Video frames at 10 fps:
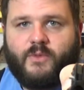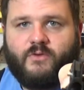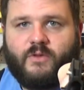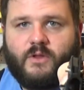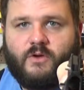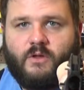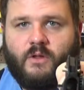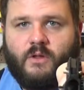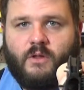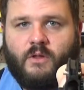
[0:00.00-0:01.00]
there's a
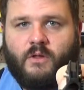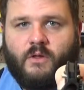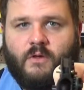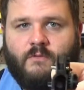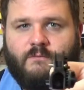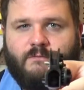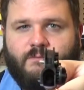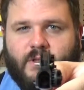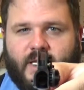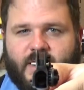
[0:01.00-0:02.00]
little
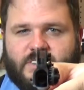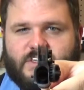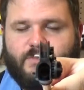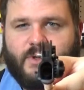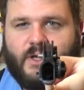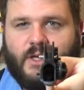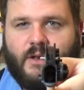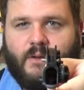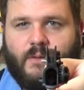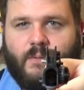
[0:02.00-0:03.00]
flat
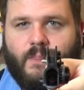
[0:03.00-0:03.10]
spot.